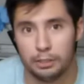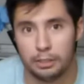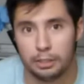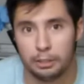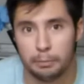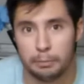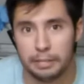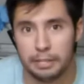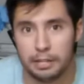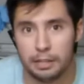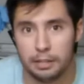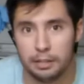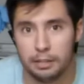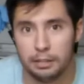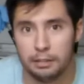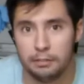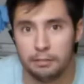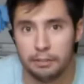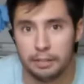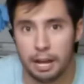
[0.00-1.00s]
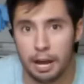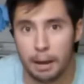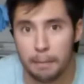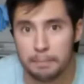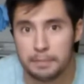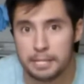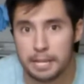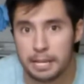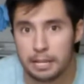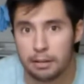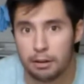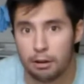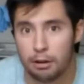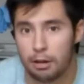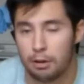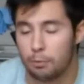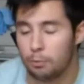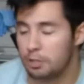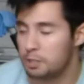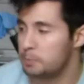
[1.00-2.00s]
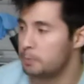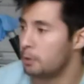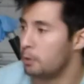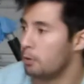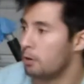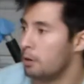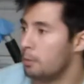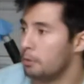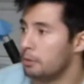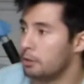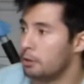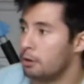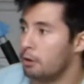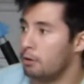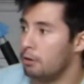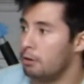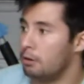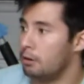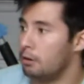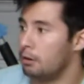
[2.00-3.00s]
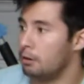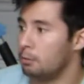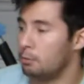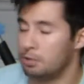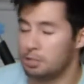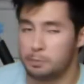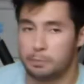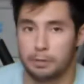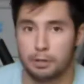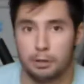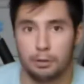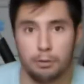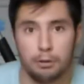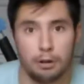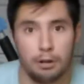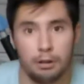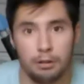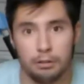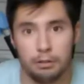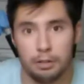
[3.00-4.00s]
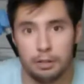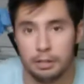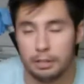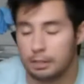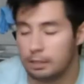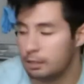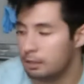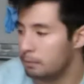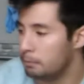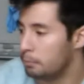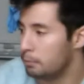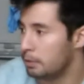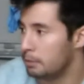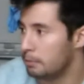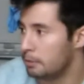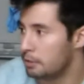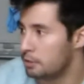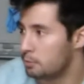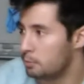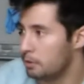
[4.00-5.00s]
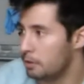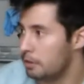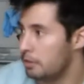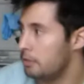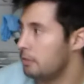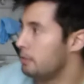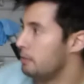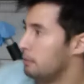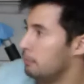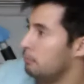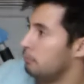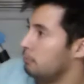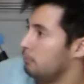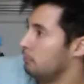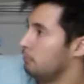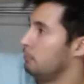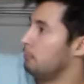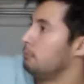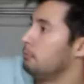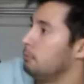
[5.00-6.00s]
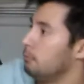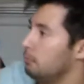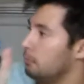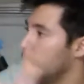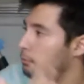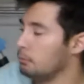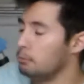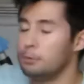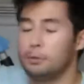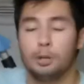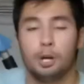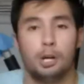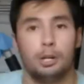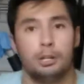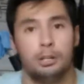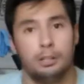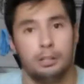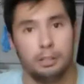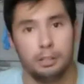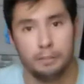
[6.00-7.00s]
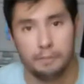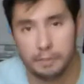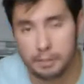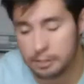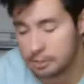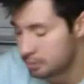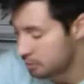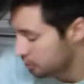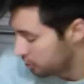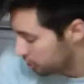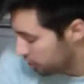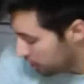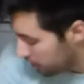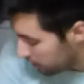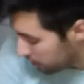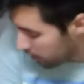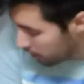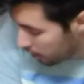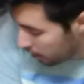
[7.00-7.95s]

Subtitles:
a little bit of an update on what's been going on with the car, what's been going on pretty much with all of this shit.